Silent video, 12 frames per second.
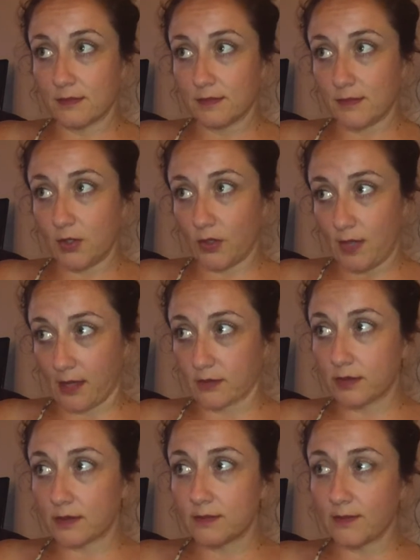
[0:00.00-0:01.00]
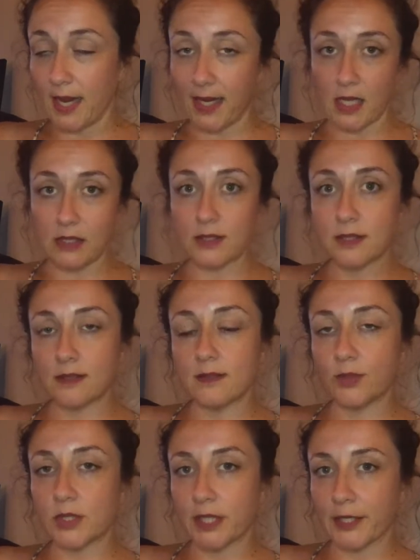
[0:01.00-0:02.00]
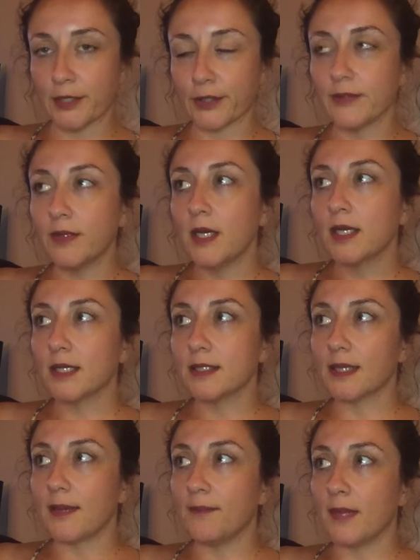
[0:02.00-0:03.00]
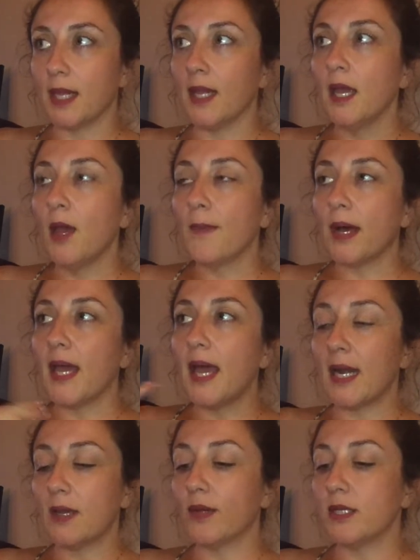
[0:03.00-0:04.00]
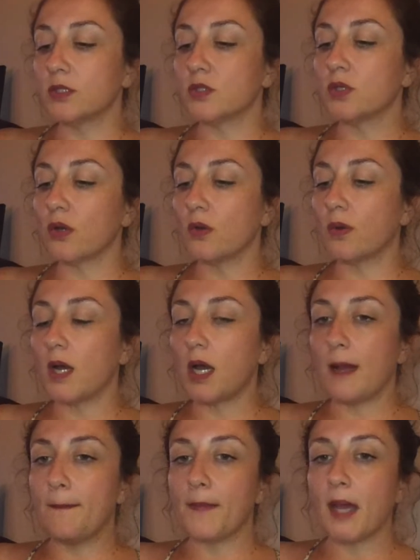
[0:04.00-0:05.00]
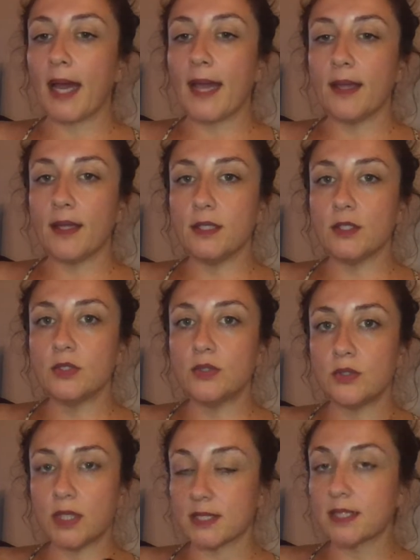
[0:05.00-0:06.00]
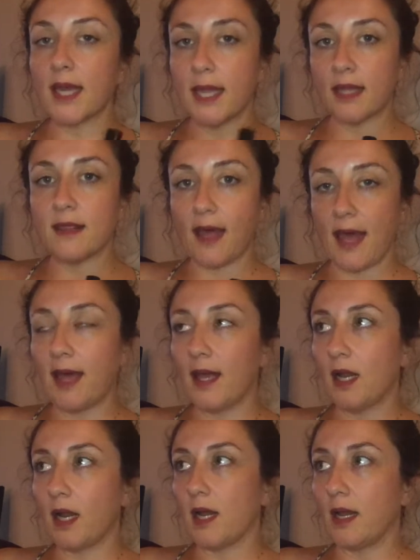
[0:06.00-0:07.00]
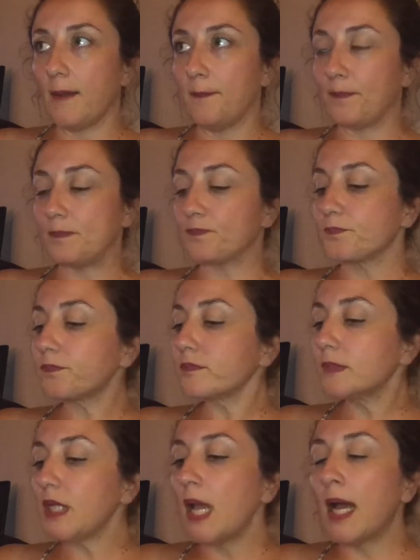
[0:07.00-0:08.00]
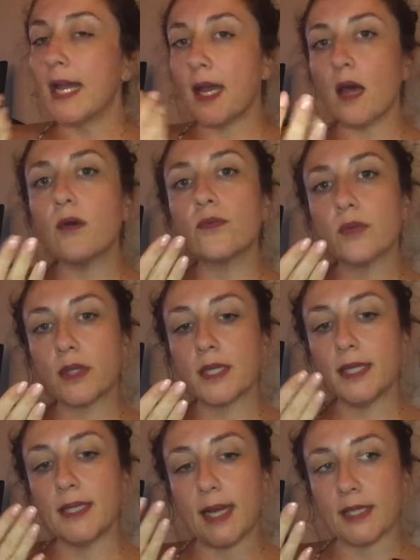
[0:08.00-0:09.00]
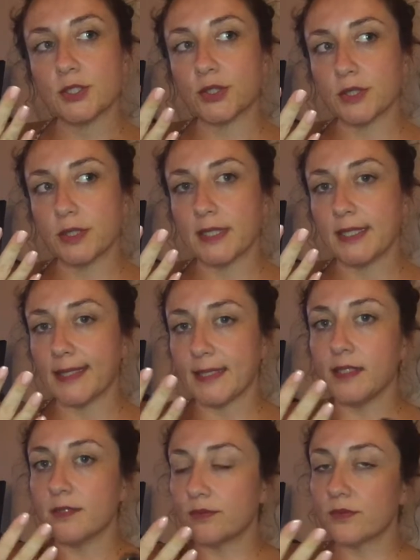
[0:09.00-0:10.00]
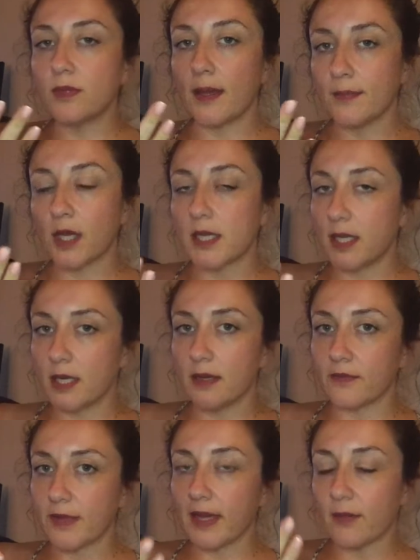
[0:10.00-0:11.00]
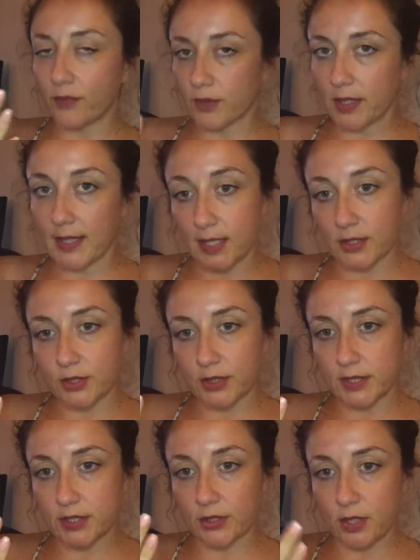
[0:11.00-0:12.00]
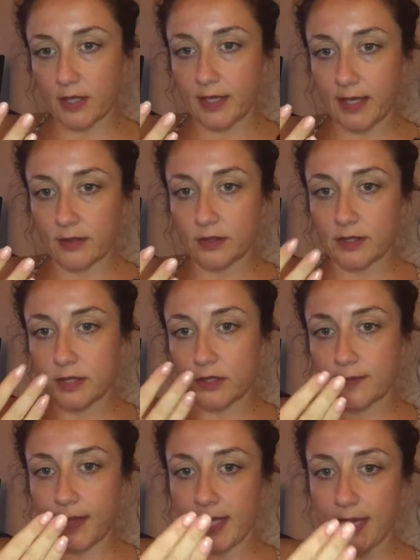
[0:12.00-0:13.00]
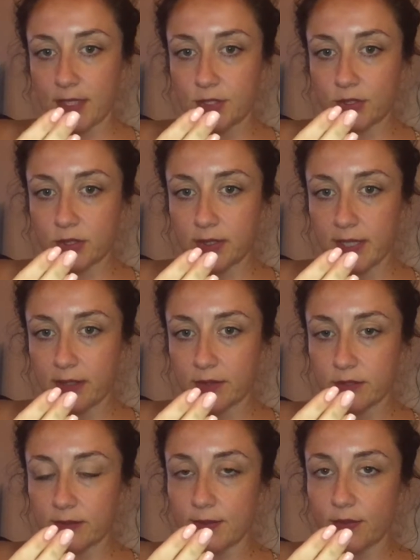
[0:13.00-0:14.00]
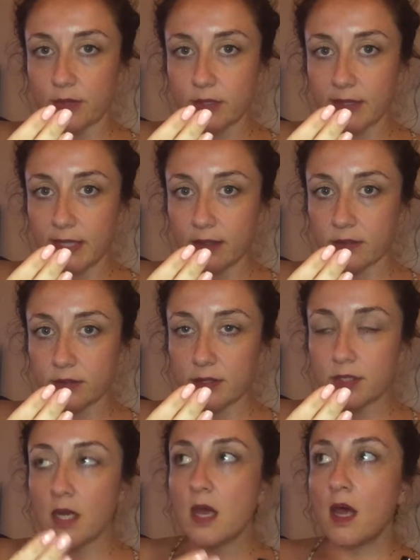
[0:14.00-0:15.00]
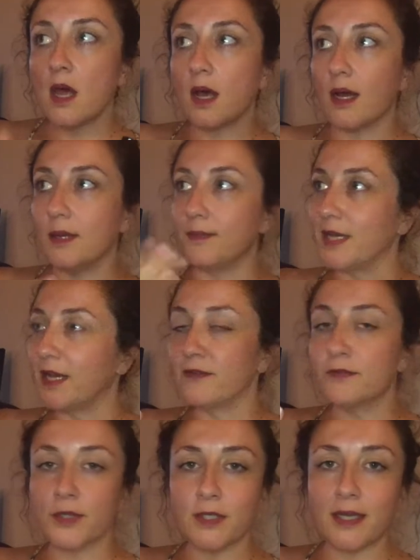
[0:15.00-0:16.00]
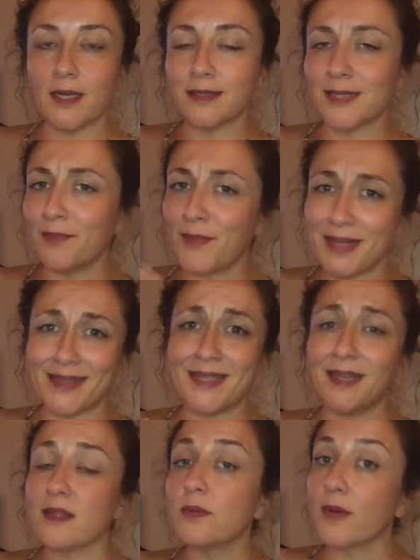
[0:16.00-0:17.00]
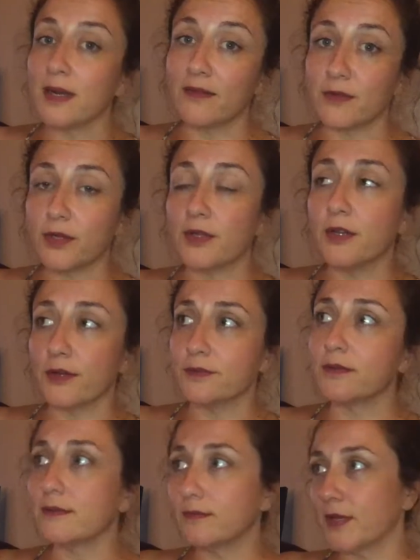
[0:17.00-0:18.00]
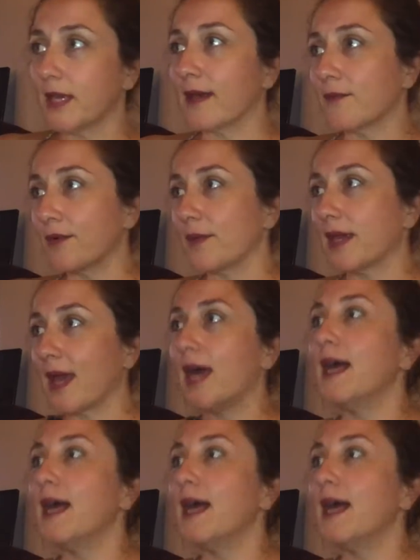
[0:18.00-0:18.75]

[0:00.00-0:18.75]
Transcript: your nails, my nails in particular, because I'm me. But anyway, so um, I dislike that. Um, I have really naturally, I'm lucky enough, I have really naturally strong nails. These are my natural nails, my real nails. Um, I have good nails, I have bad teeth, whatever, you know, we get what we get.